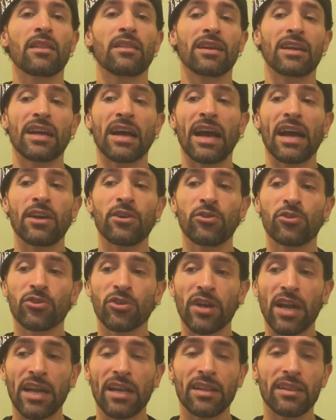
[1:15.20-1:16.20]
The guy who
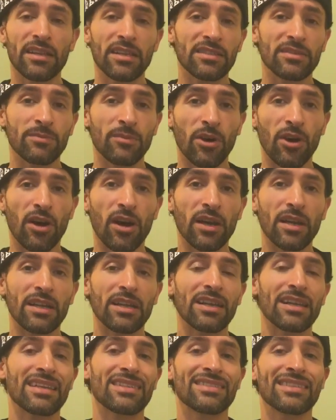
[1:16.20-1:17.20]
created this
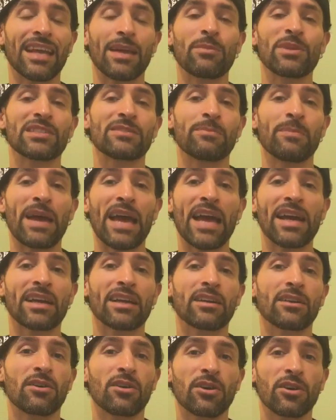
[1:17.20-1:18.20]
mod, his name is
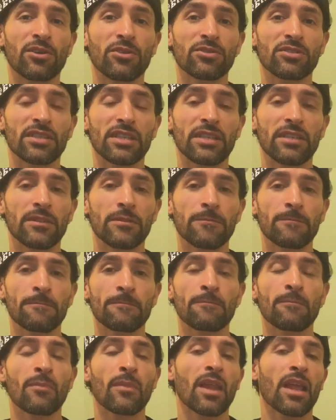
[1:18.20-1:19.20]
Mac Carlson,
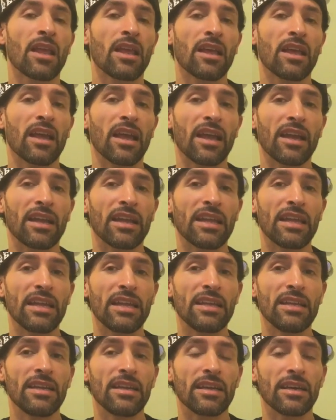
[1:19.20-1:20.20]
and
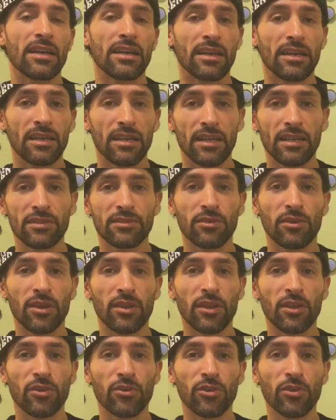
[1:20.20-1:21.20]
he is
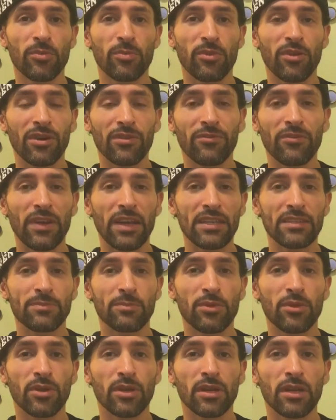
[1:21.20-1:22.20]
on the group on
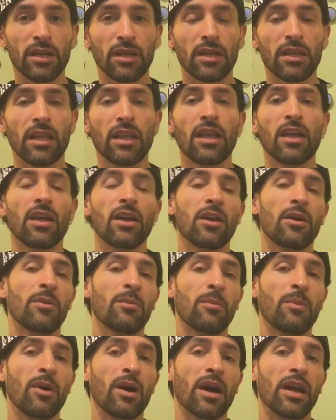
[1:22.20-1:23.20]
Facebook.
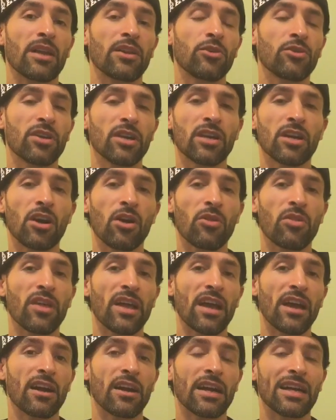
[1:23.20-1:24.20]
But you can go
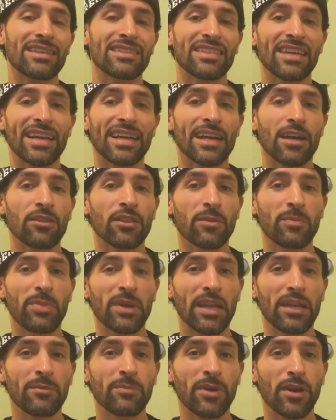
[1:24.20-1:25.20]
there and check out the
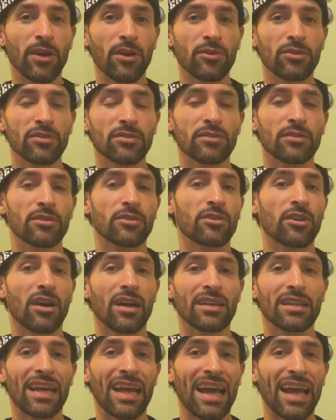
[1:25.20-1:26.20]
pinned post or
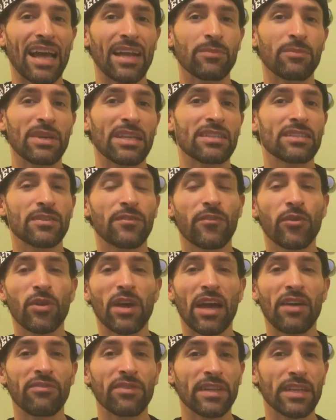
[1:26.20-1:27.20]
talk to admins if you
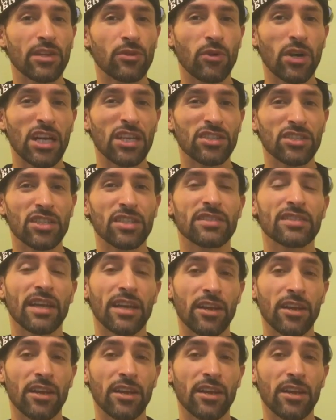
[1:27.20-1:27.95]
have any questions.